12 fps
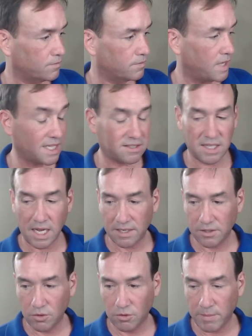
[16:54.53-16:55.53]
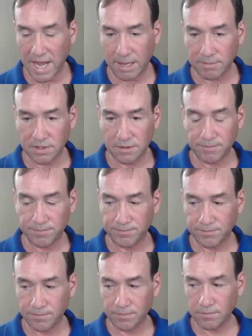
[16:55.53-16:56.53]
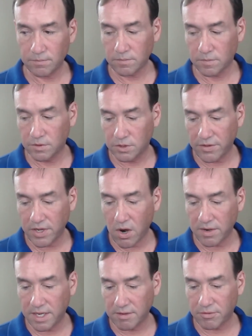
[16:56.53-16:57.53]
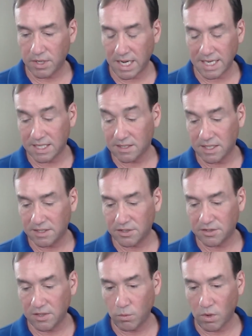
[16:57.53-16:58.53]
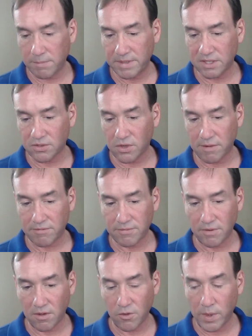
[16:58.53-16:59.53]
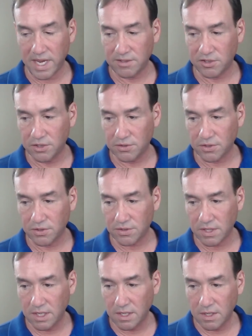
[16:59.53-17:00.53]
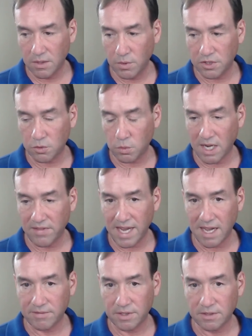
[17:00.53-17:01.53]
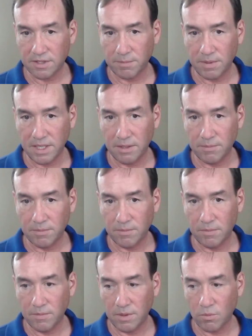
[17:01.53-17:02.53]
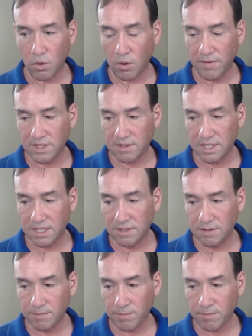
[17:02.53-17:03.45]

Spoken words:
that's not in Google Maps. So they are different. I guess they just didn't want to piss off all the Waze users, which is why they haven't simply rolled this in